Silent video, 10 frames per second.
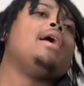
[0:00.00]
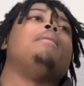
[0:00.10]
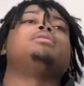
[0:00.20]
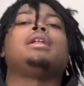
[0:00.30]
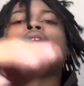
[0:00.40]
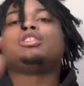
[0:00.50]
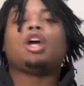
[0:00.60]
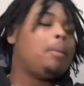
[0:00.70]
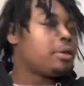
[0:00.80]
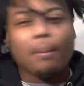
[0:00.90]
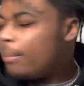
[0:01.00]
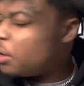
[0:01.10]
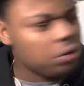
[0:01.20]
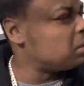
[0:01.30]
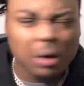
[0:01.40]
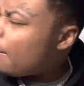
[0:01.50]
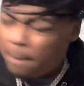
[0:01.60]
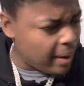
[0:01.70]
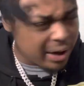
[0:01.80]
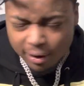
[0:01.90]
I'm trying to hit y'all with them new little
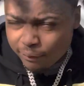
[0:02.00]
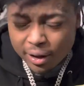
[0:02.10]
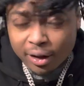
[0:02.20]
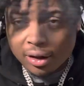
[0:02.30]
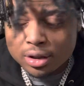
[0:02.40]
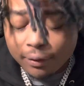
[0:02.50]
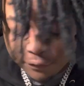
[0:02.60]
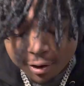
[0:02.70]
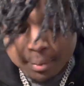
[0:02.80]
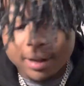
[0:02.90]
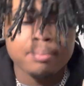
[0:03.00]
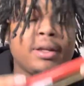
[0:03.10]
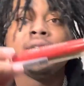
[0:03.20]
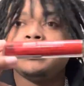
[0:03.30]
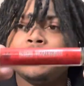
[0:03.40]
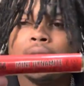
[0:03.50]
banger videos, you feel me? But this is the